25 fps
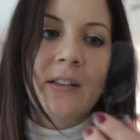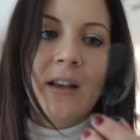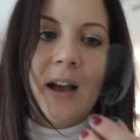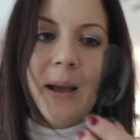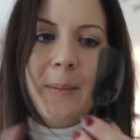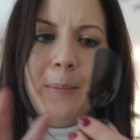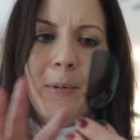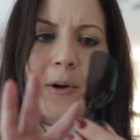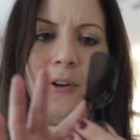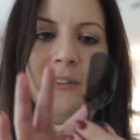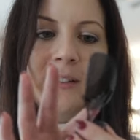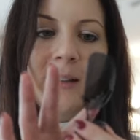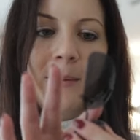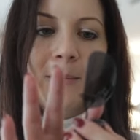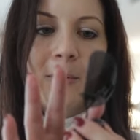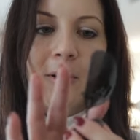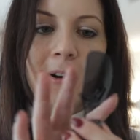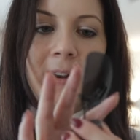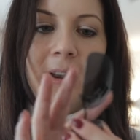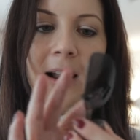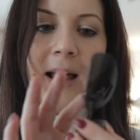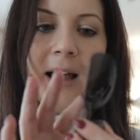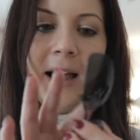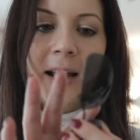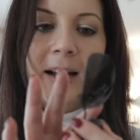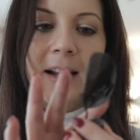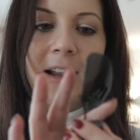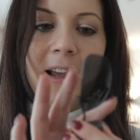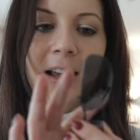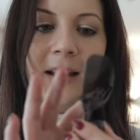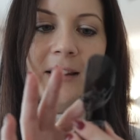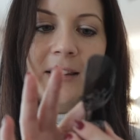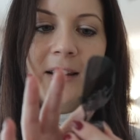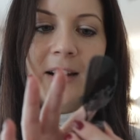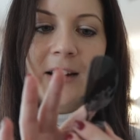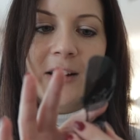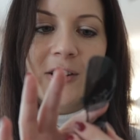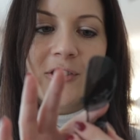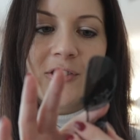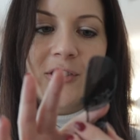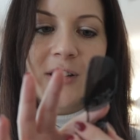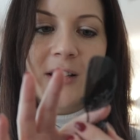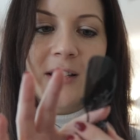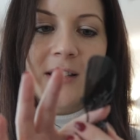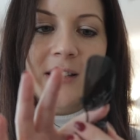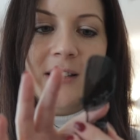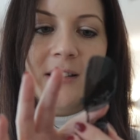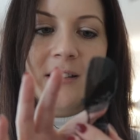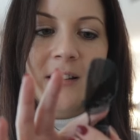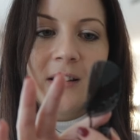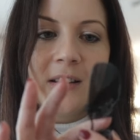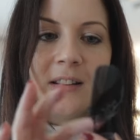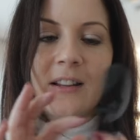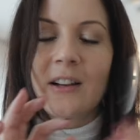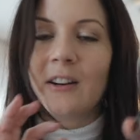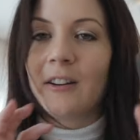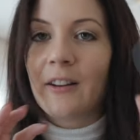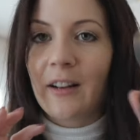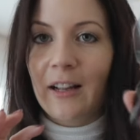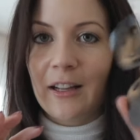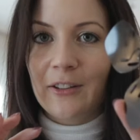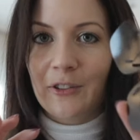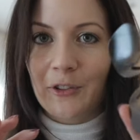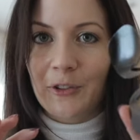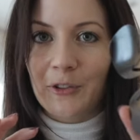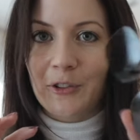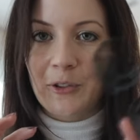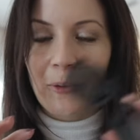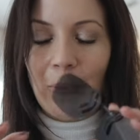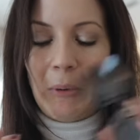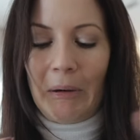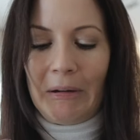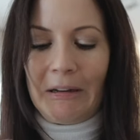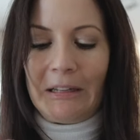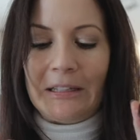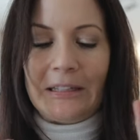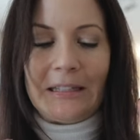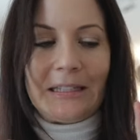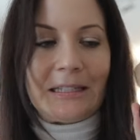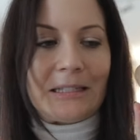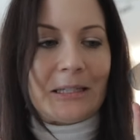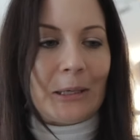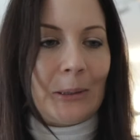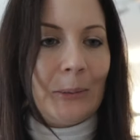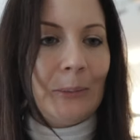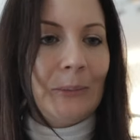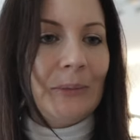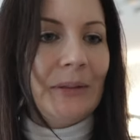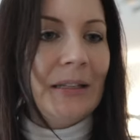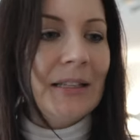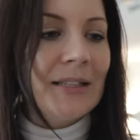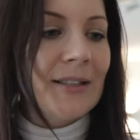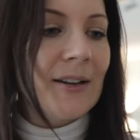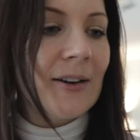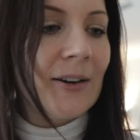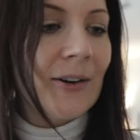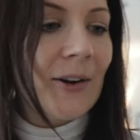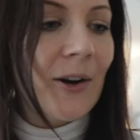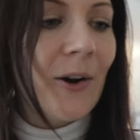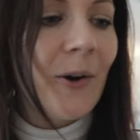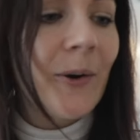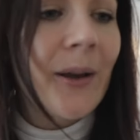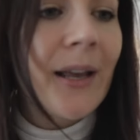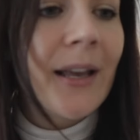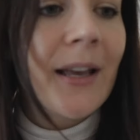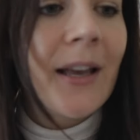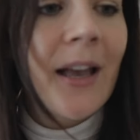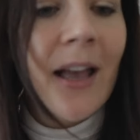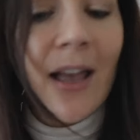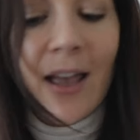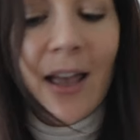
I bought them online and they're just, they're not good quality. So these are going.